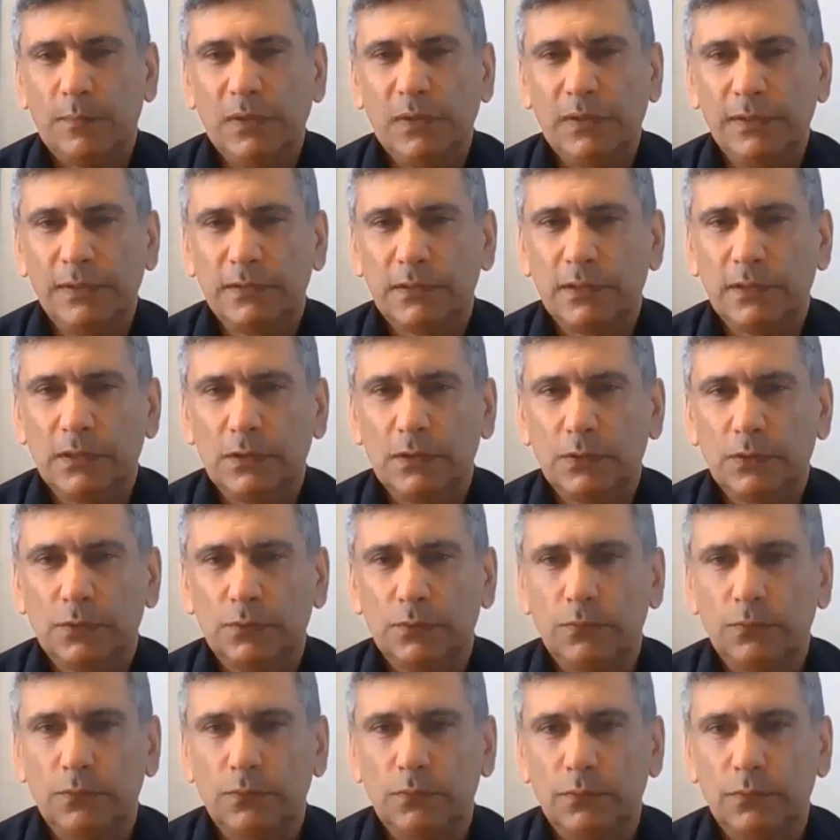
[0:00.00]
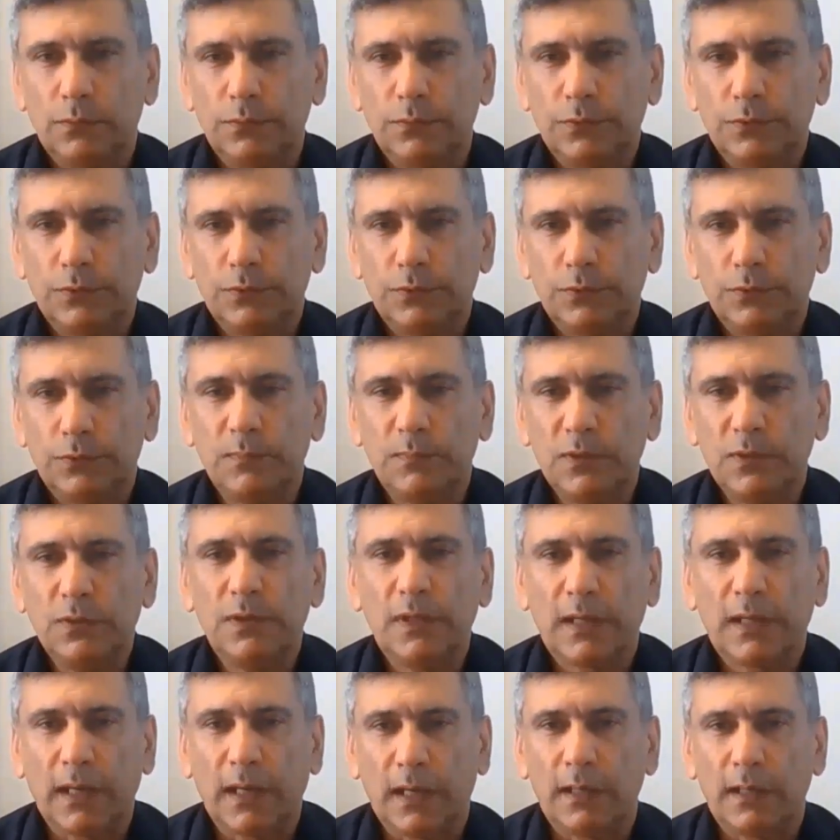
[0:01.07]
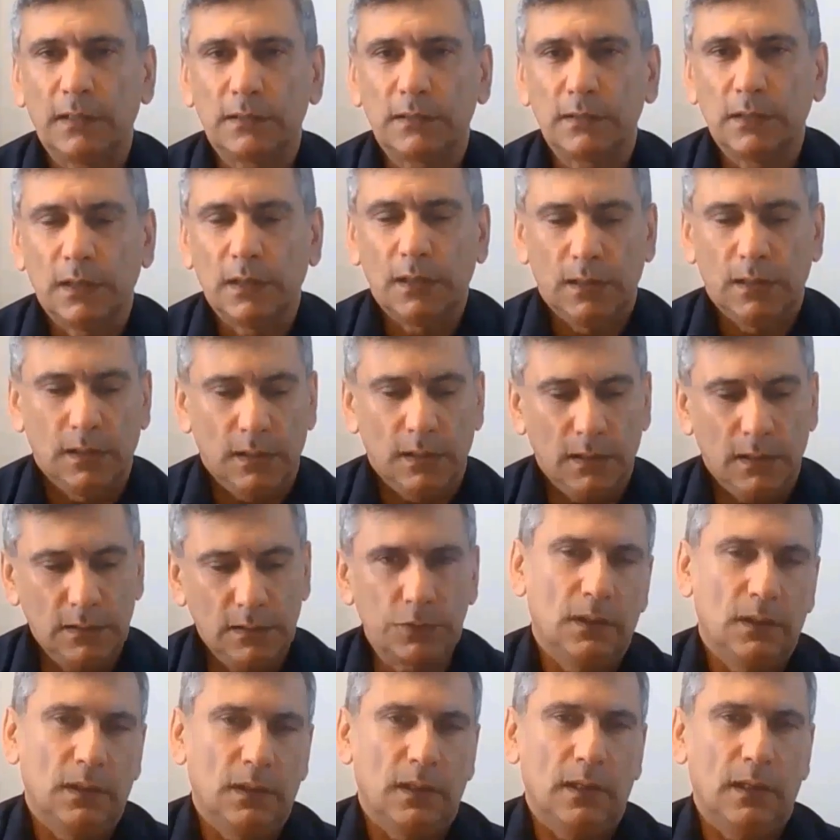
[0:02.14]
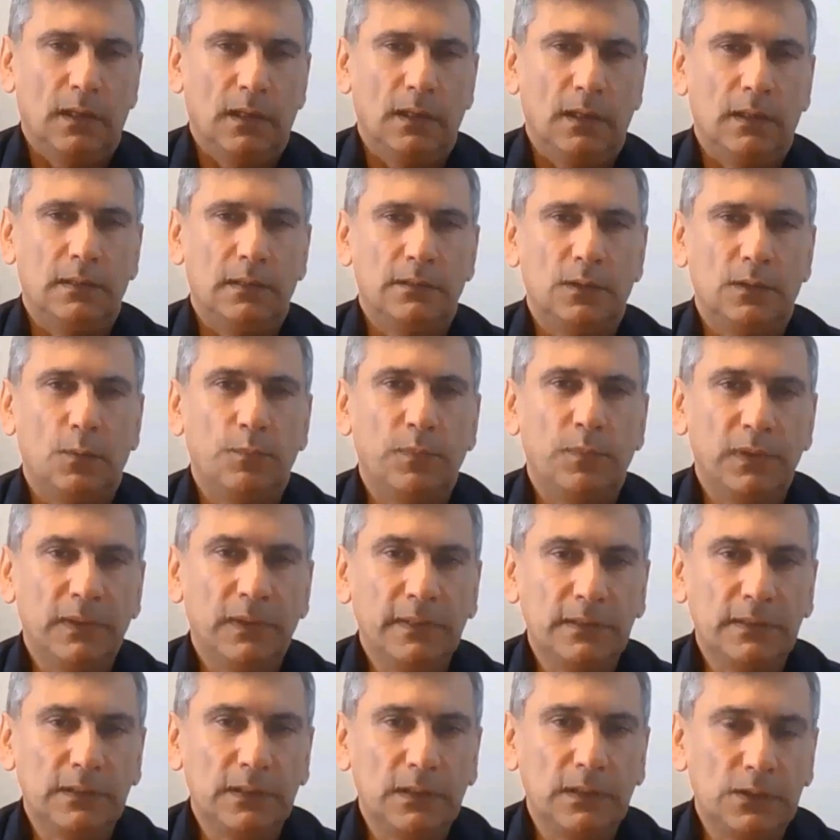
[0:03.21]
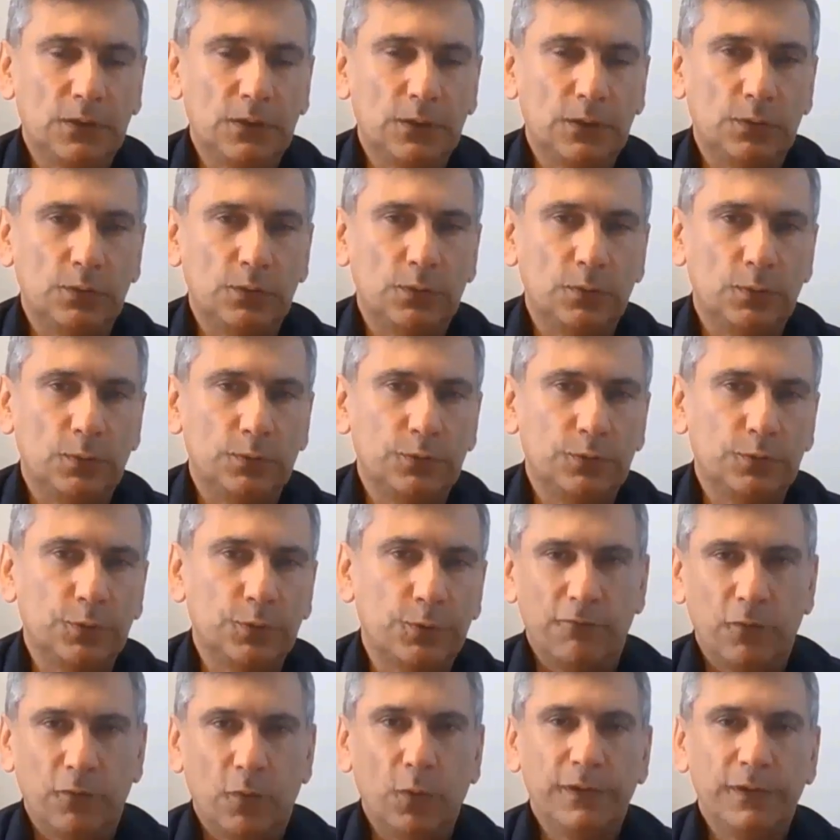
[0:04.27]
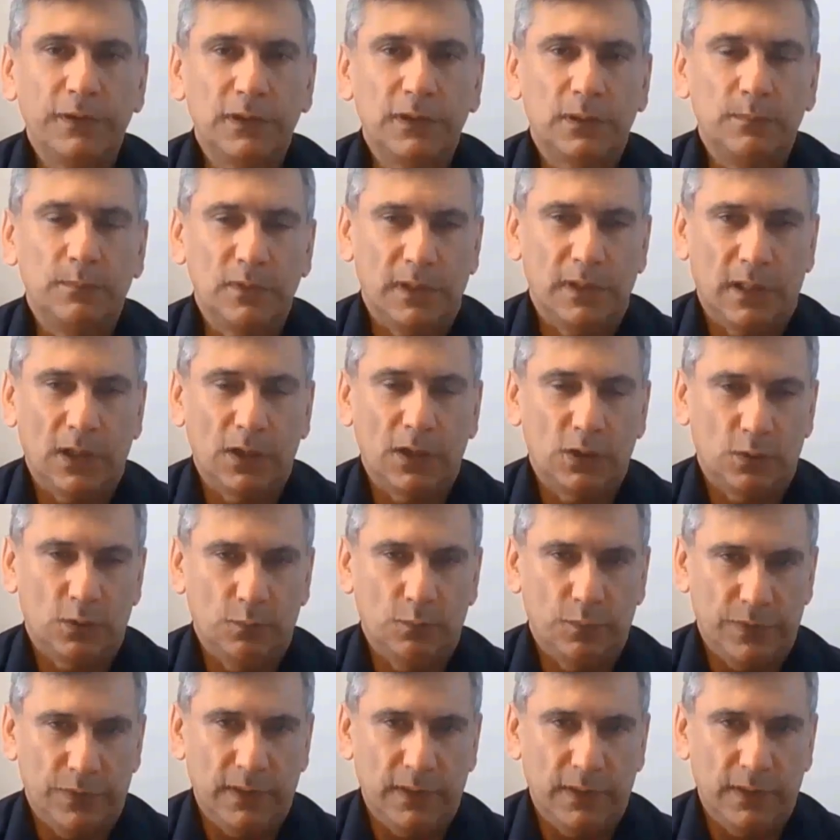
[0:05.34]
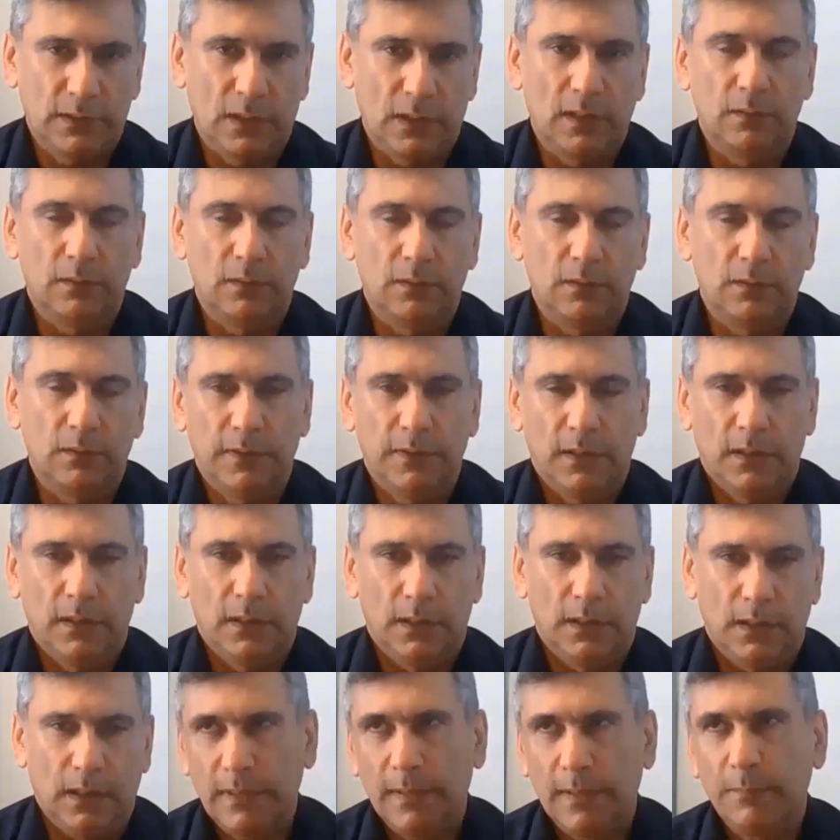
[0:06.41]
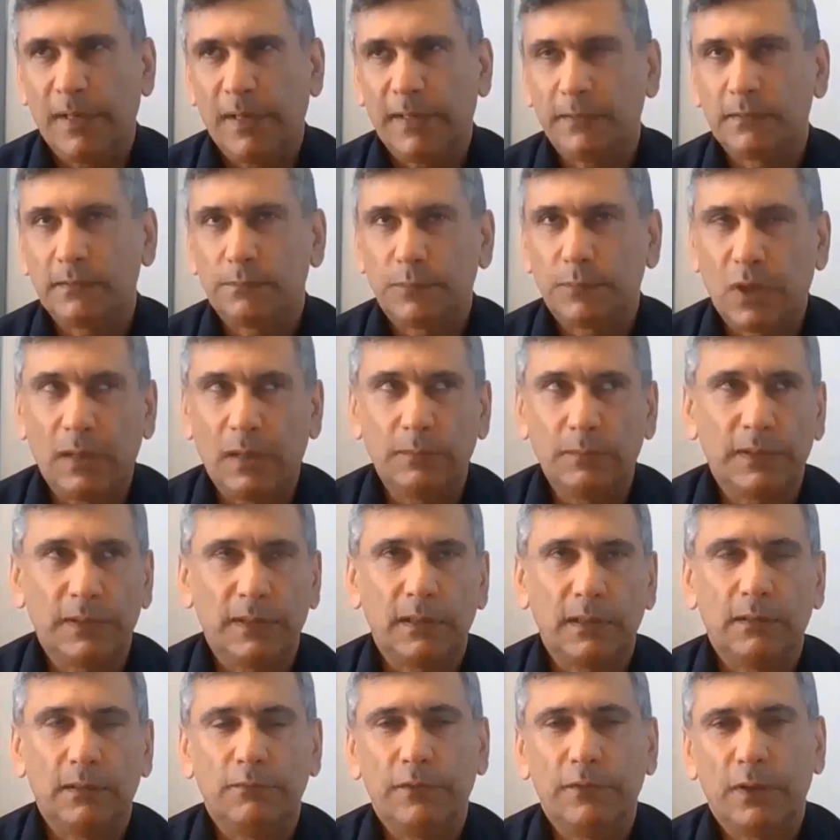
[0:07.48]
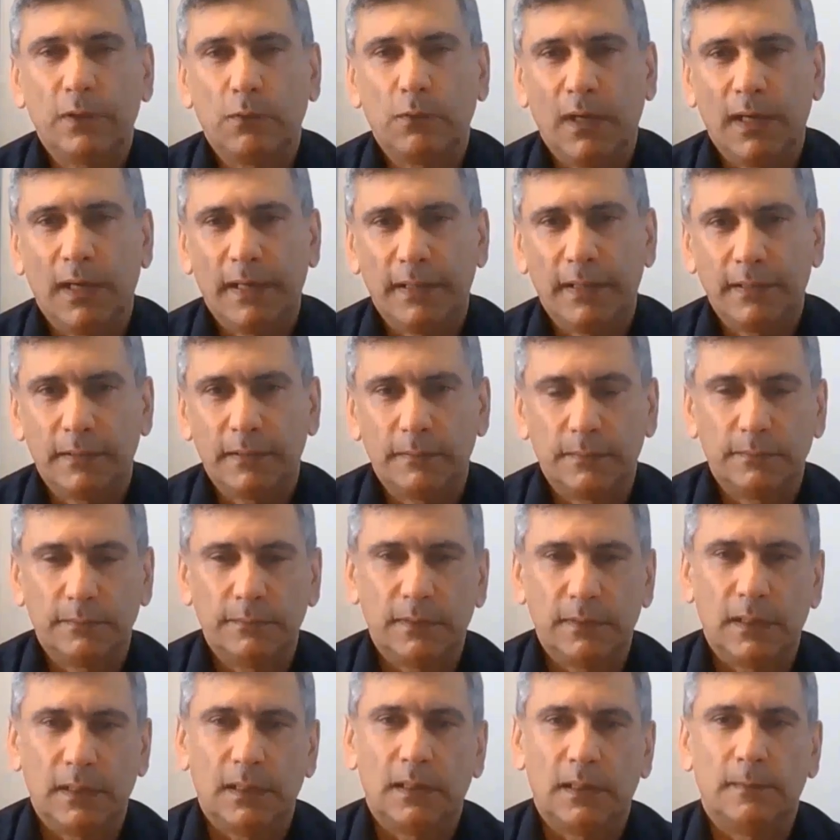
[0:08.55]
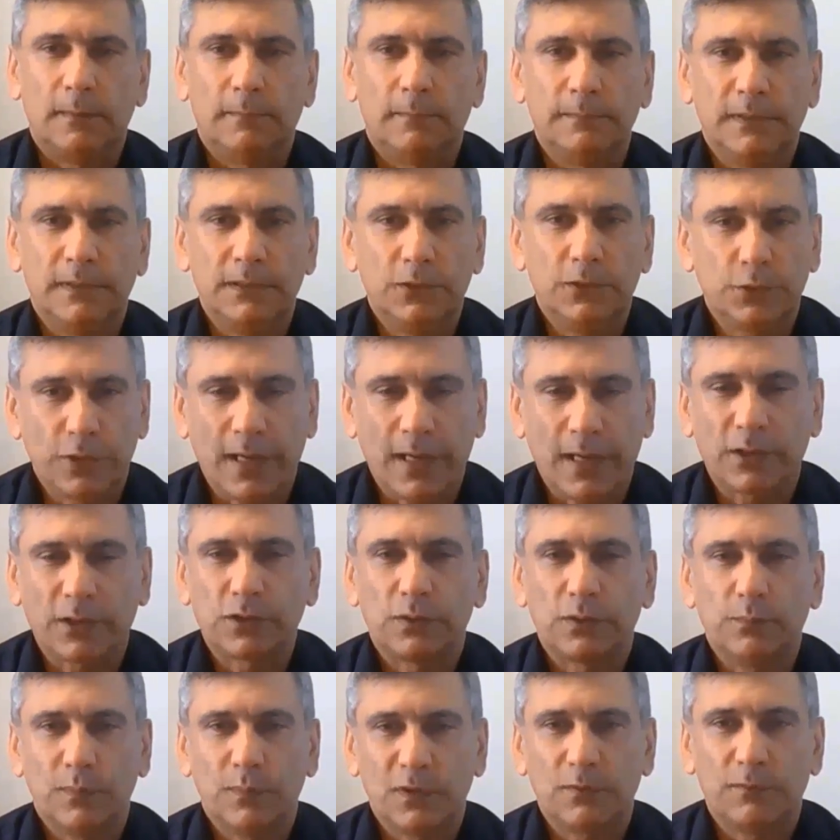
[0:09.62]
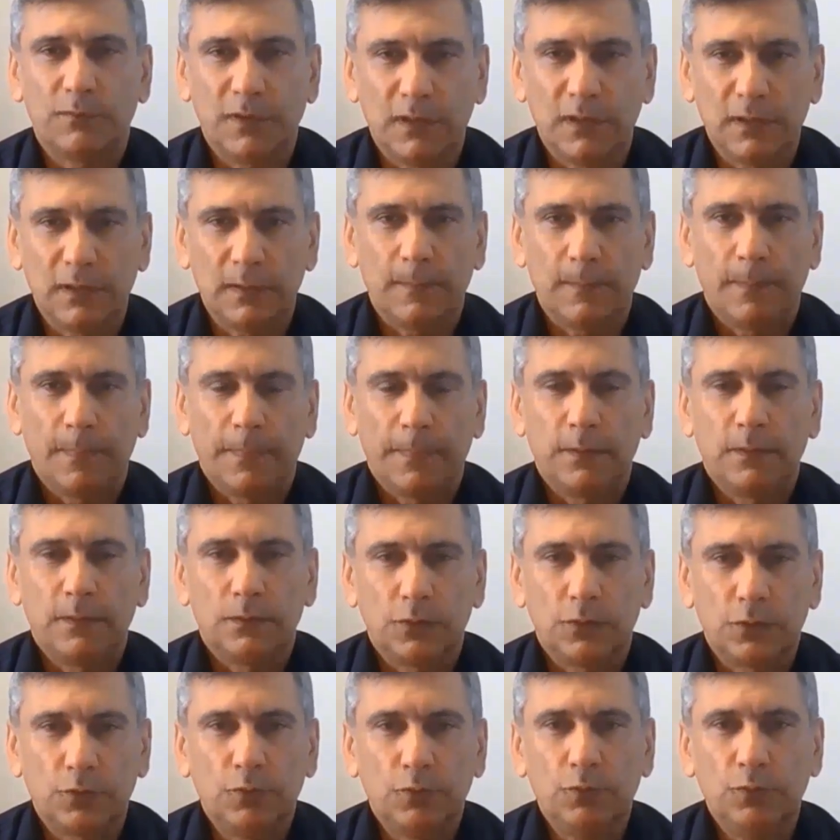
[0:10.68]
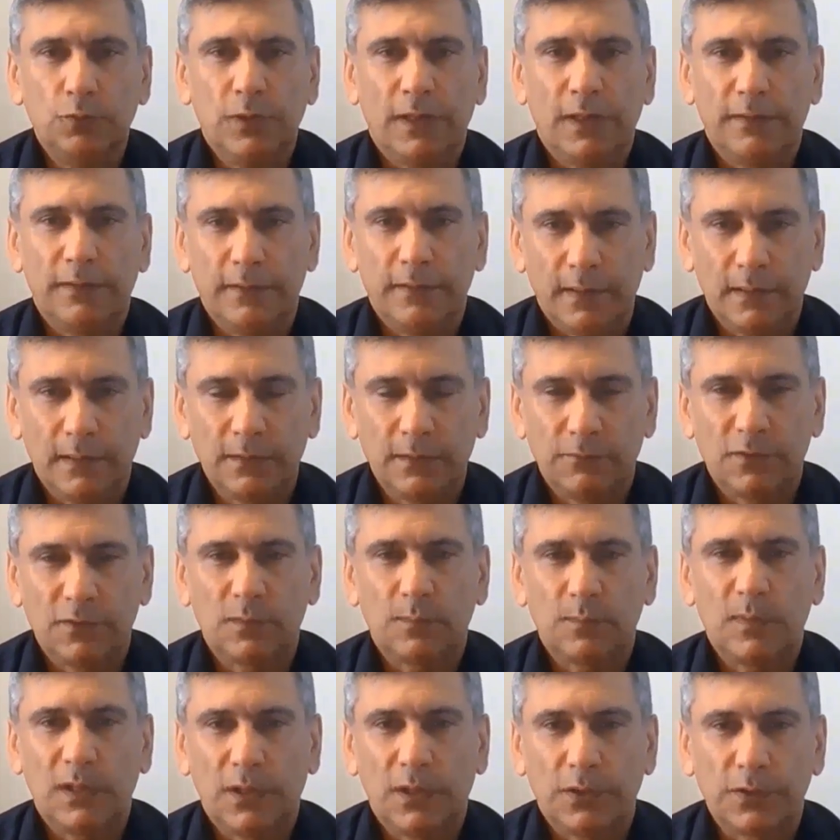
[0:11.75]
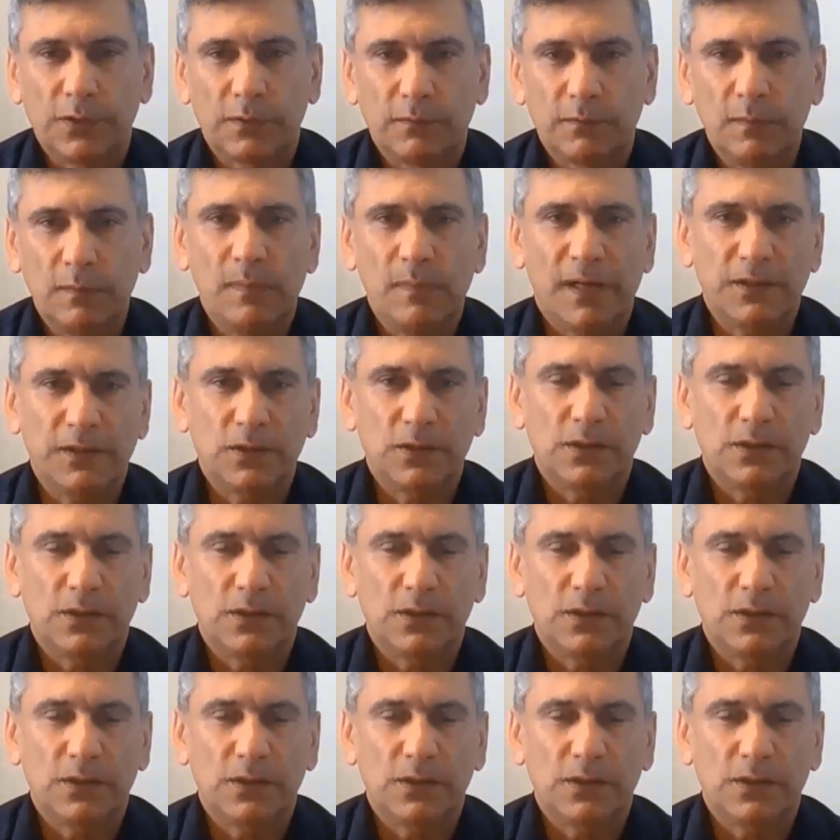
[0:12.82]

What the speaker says: ability to communicate and ability to avoid communication breakdown. So that might probably require interaction between two non-native speakers. We